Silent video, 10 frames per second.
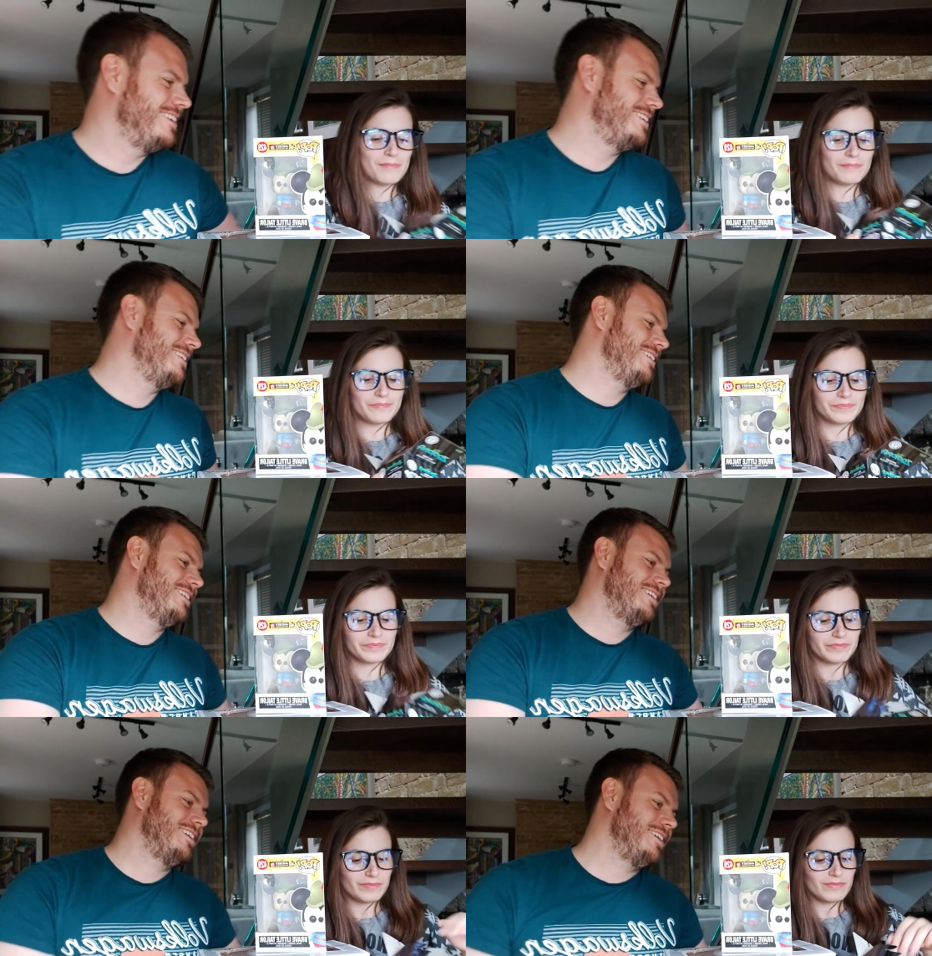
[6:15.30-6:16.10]
Speaker 1: um,
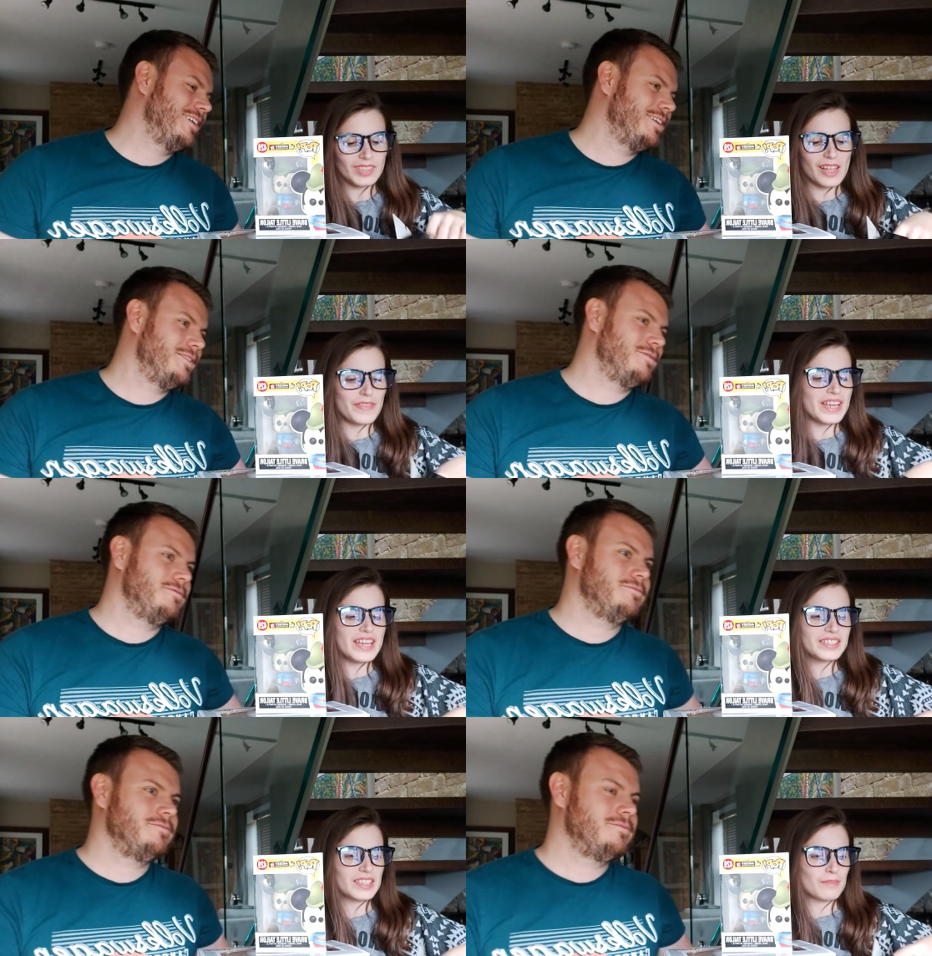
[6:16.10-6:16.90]

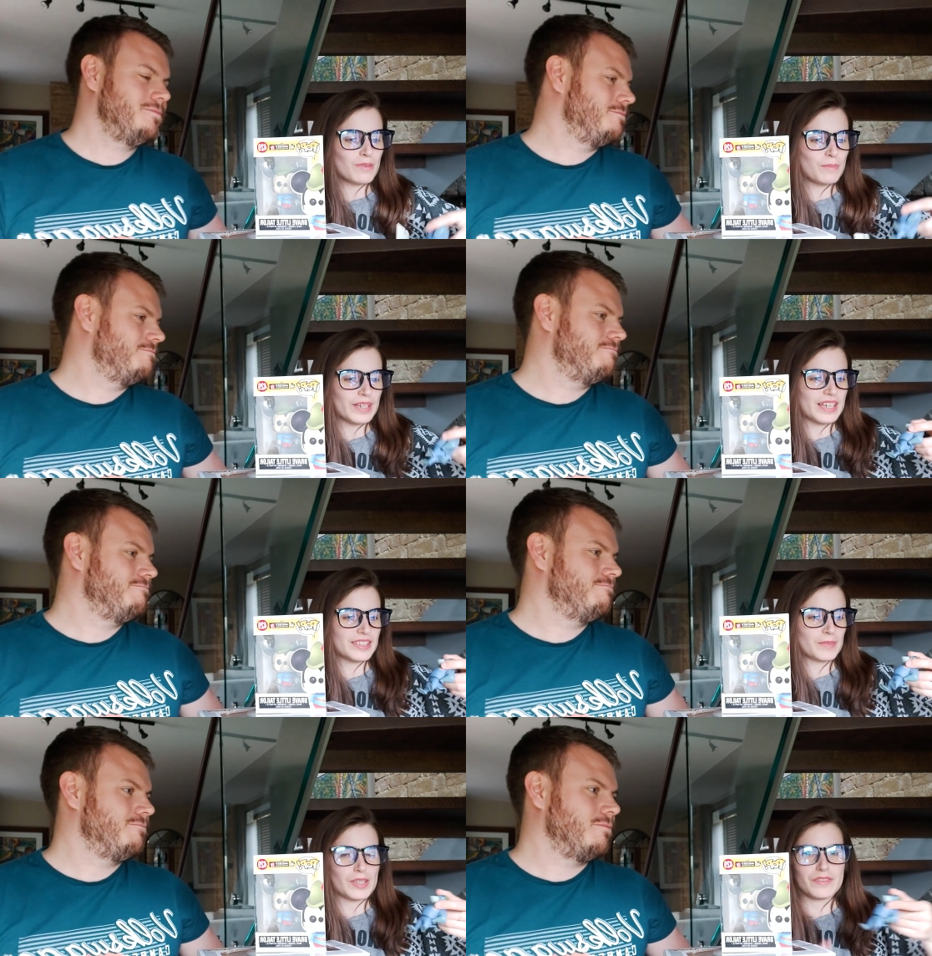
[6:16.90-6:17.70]
these I'll probably
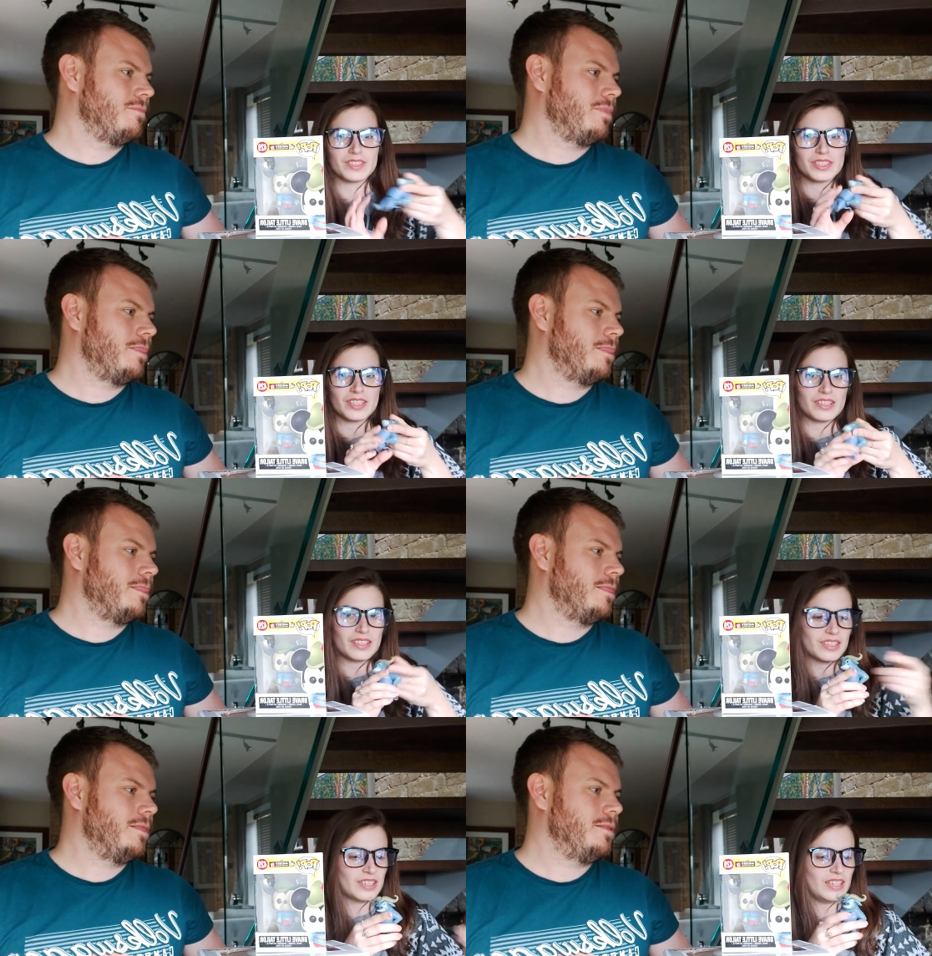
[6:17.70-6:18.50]
end up giving to
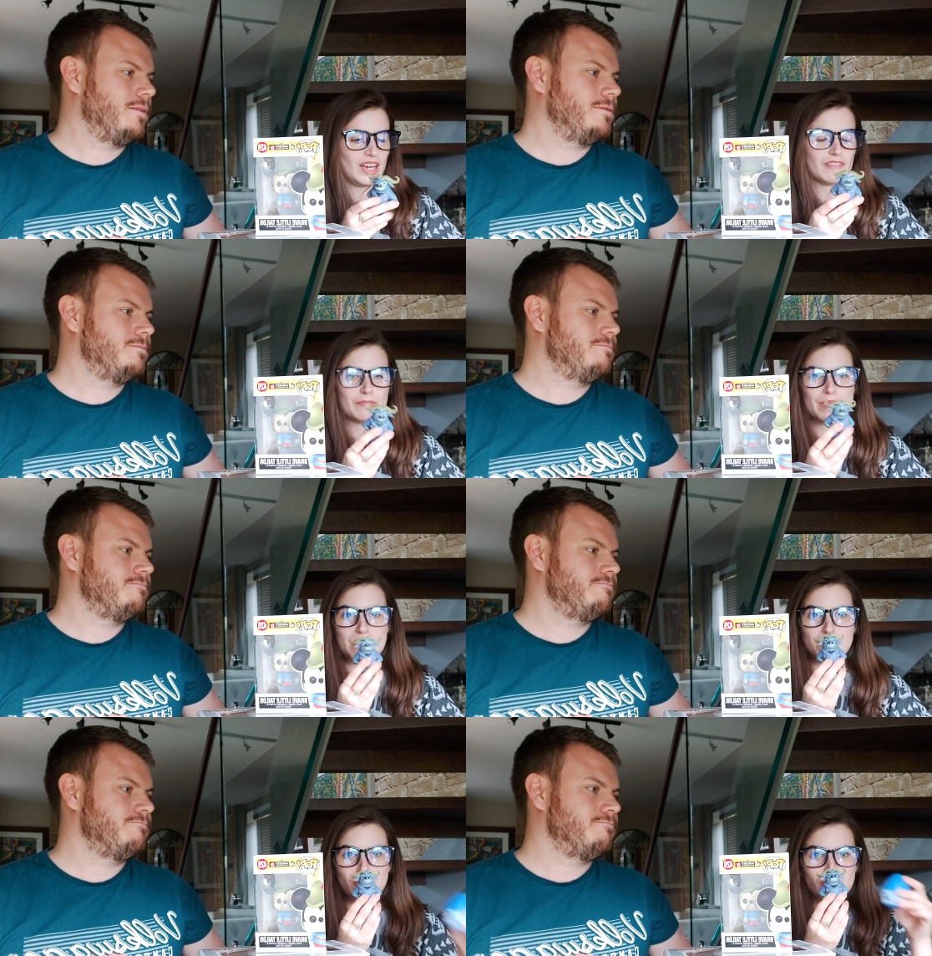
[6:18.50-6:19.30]
other
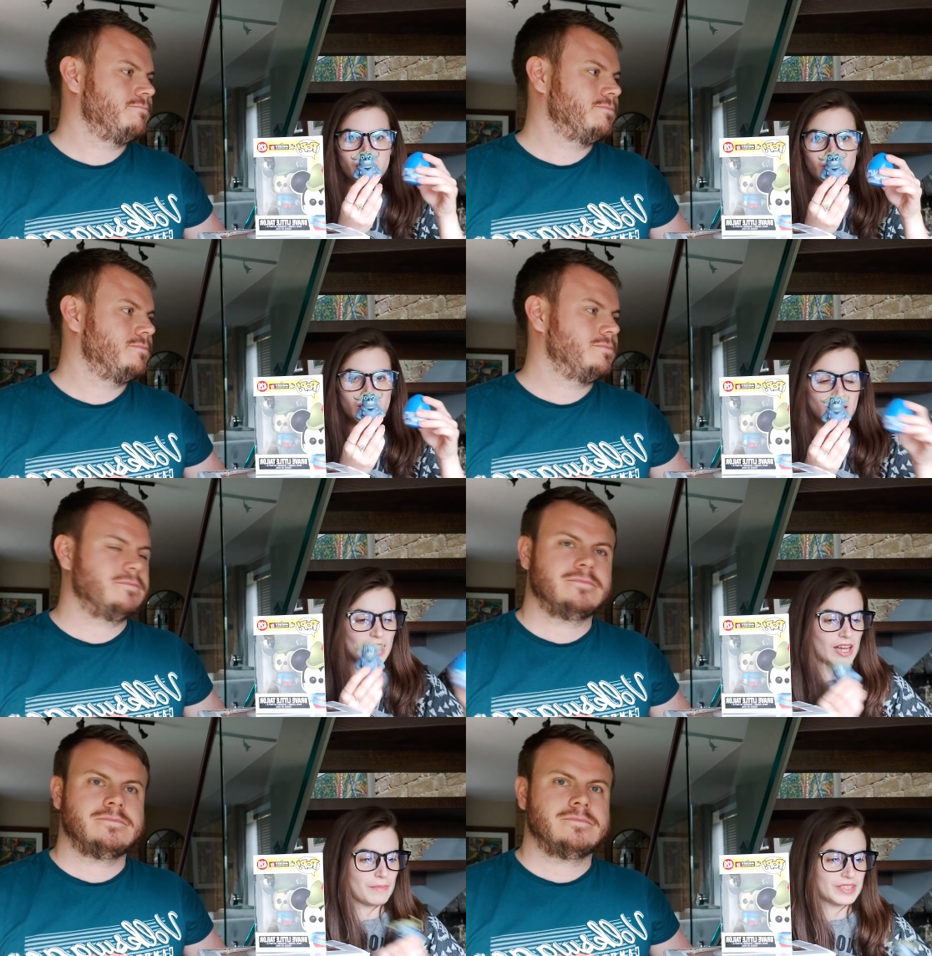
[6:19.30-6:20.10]
people
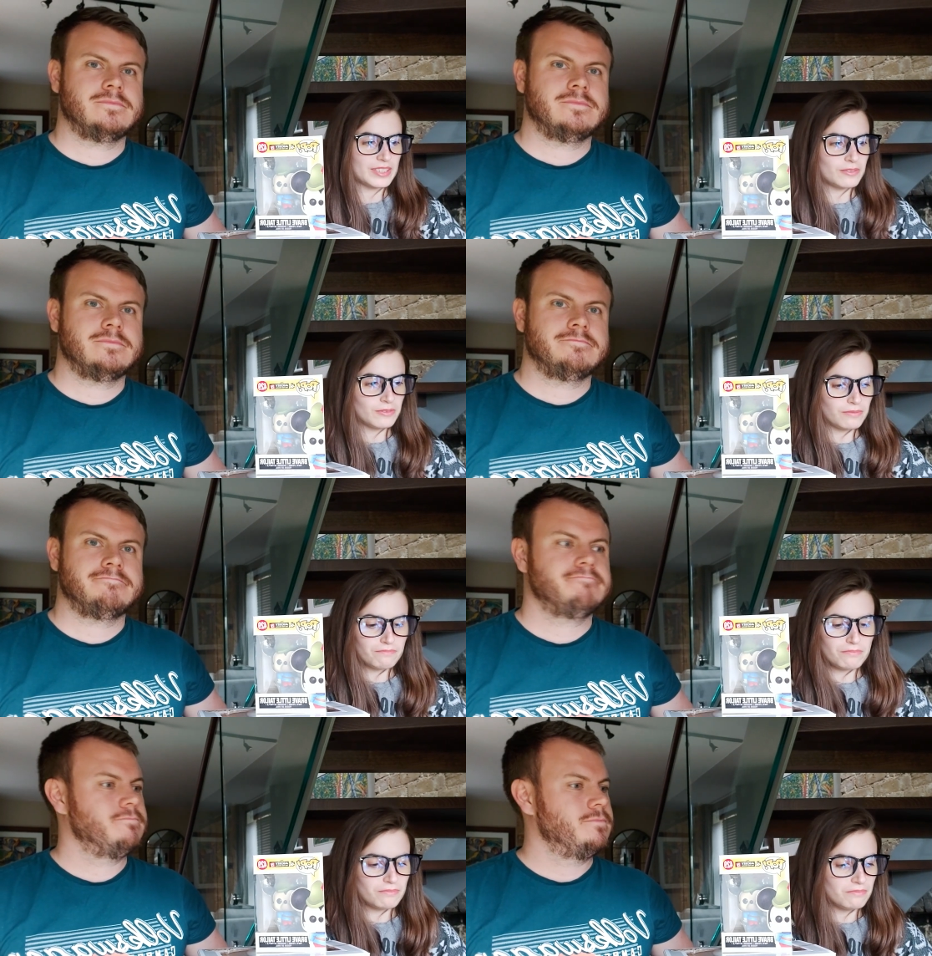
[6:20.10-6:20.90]
um, as little
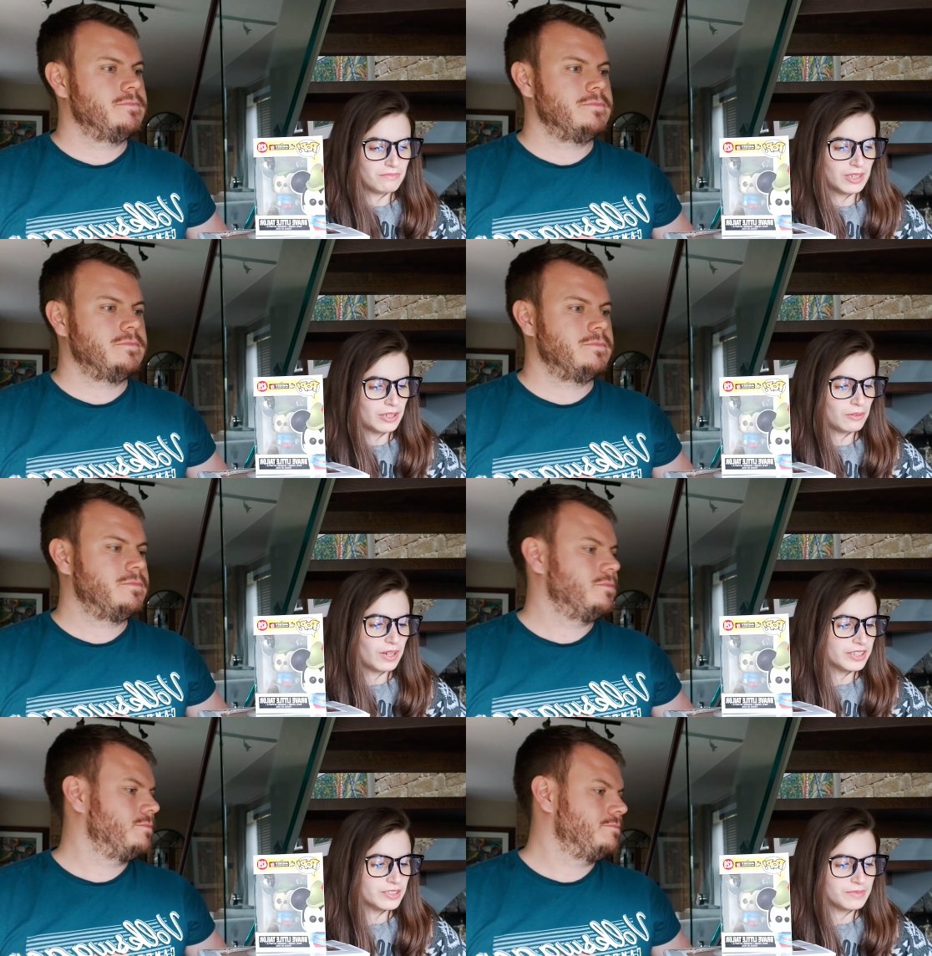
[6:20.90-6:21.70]
little
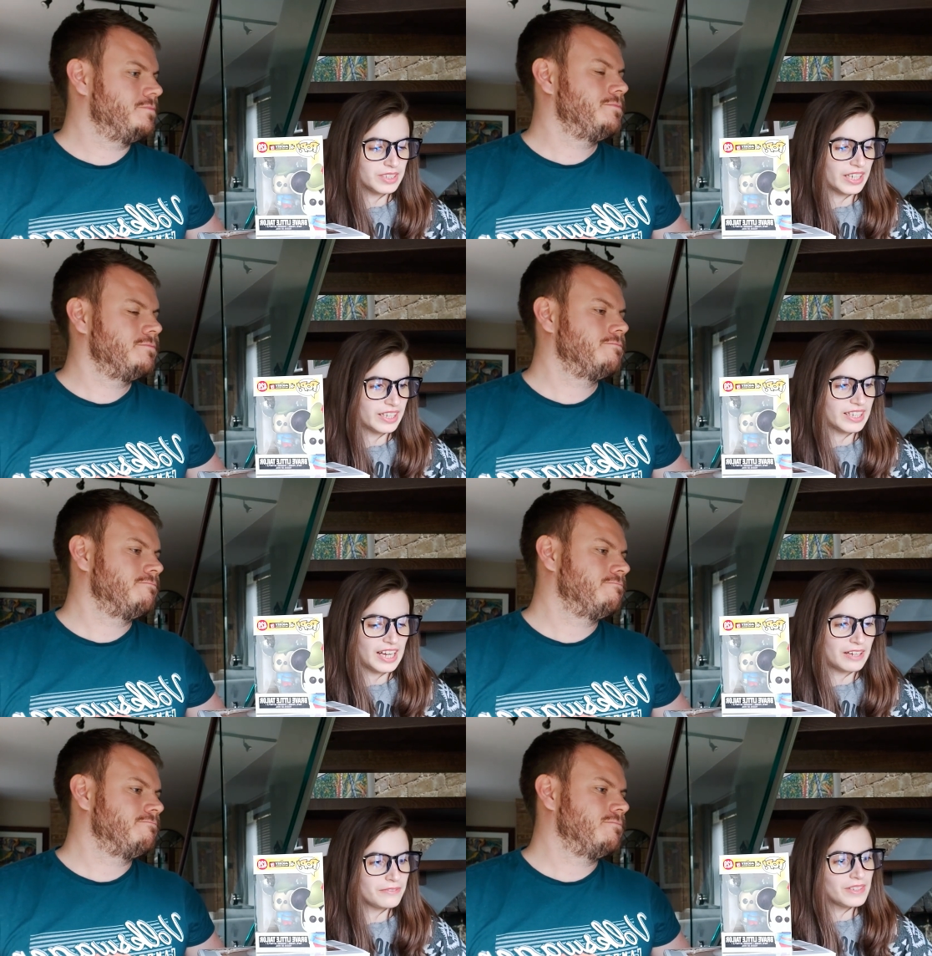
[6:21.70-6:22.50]
items that they can
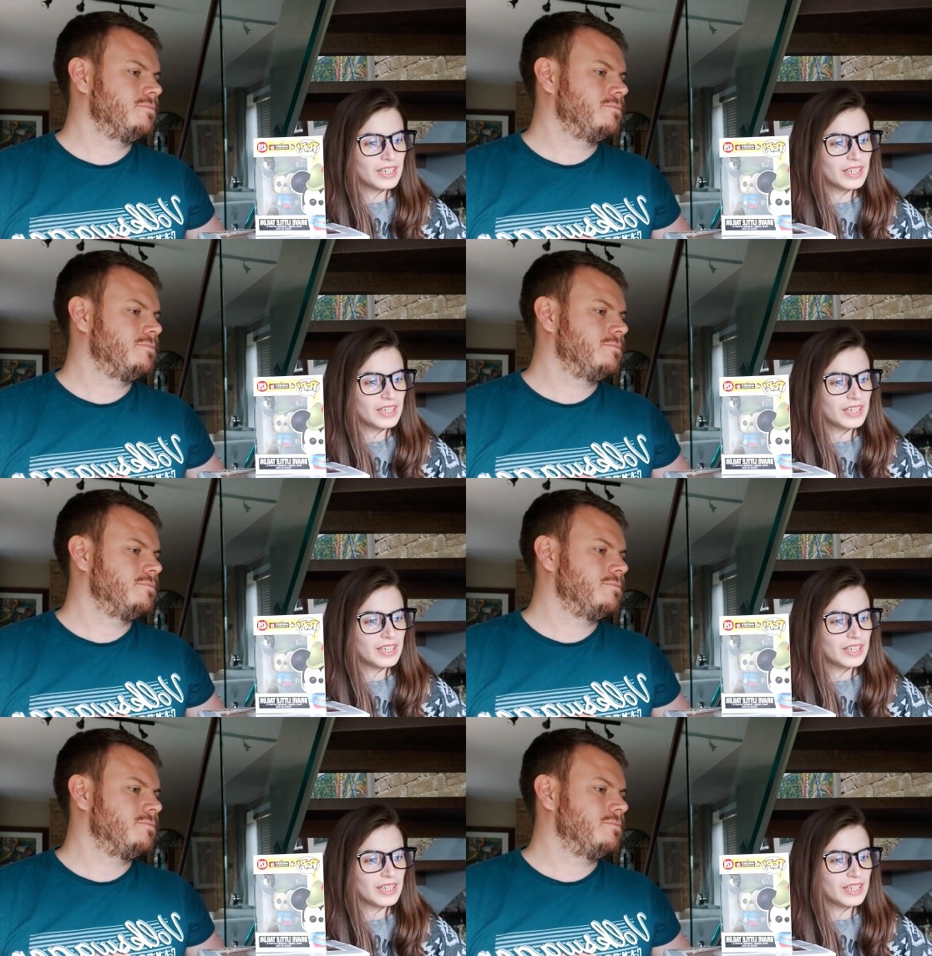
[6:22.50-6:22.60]
have.